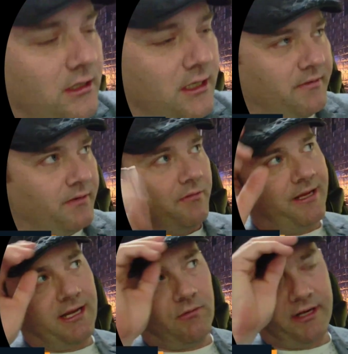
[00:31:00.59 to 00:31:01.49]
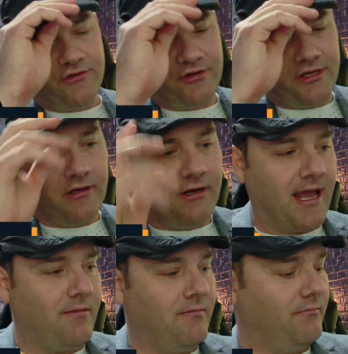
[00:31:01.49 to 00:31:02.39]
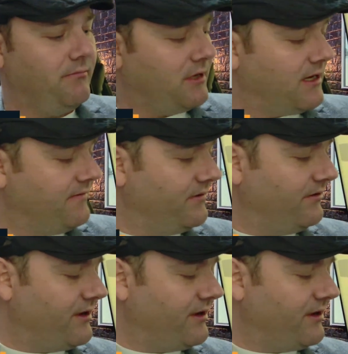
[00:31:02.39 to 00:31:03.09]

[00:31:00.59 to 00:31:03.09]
I'm going to put my network engineer hat on for a